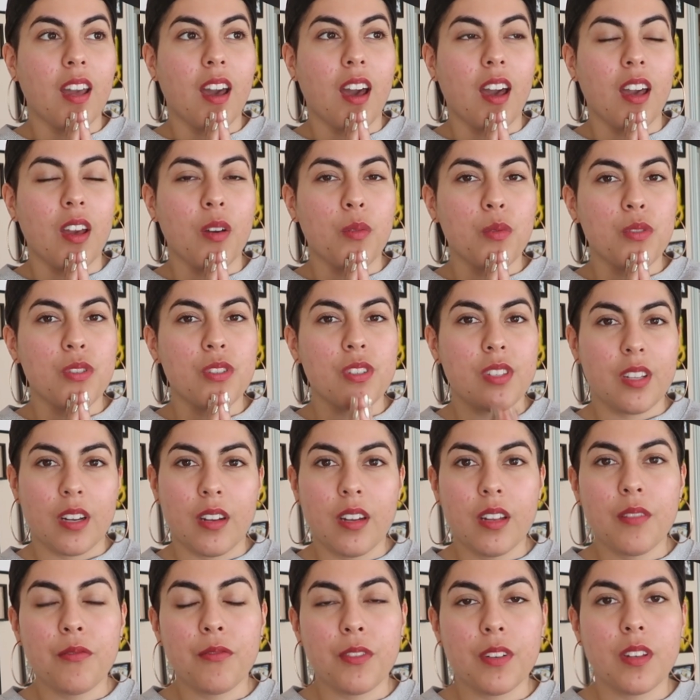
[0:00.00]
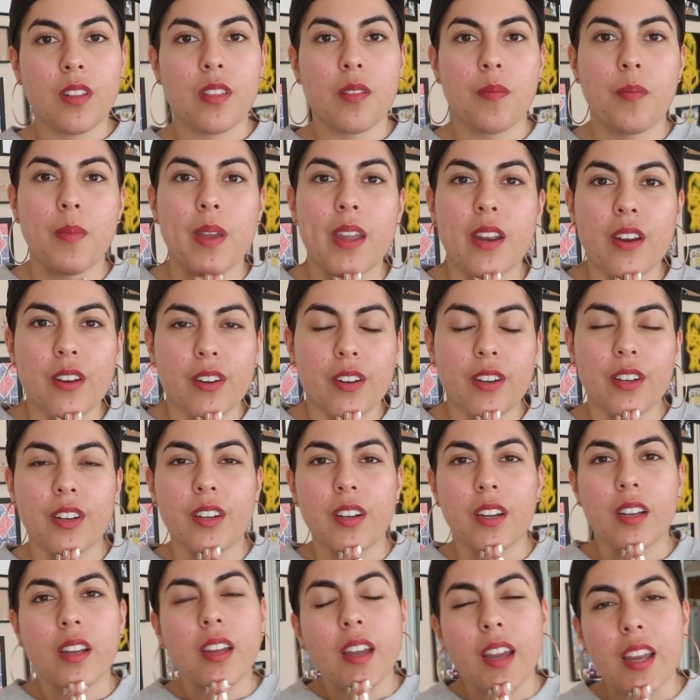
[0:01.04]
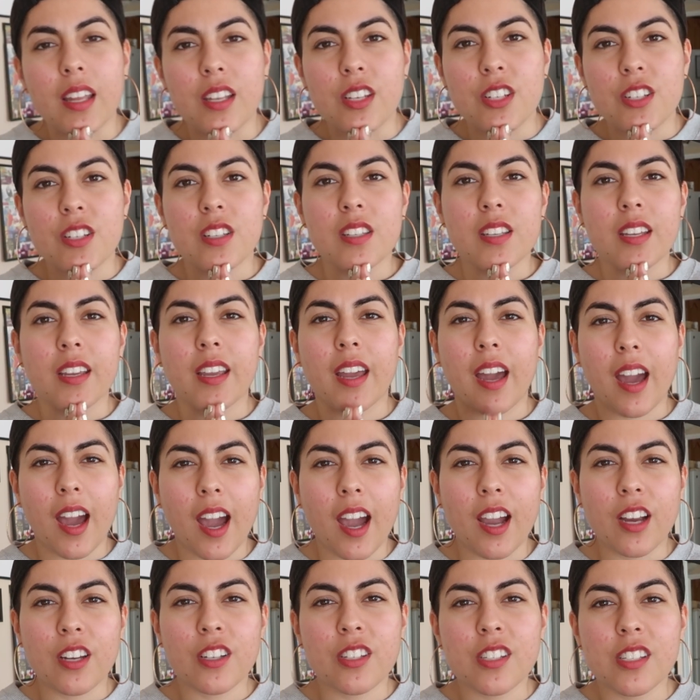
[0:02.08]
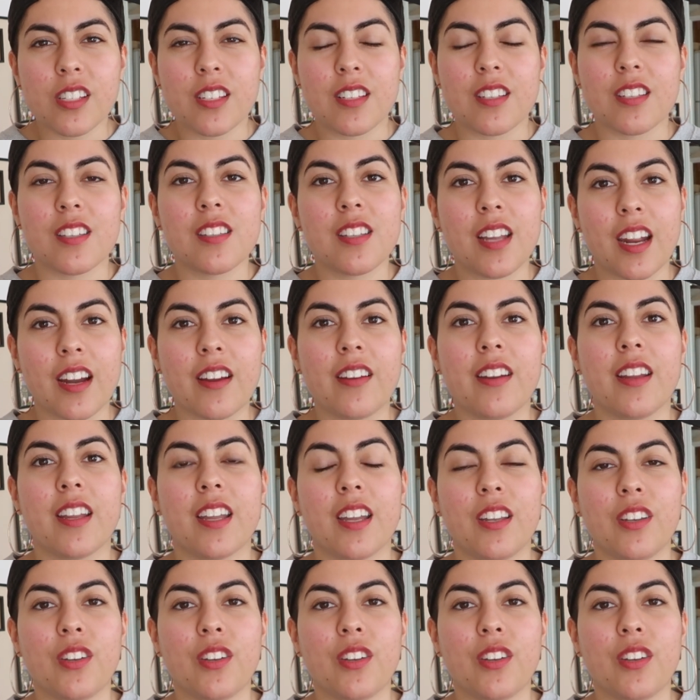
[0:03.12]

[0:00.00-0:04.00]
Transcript: I was staring in front of the mirror and just like actually staring,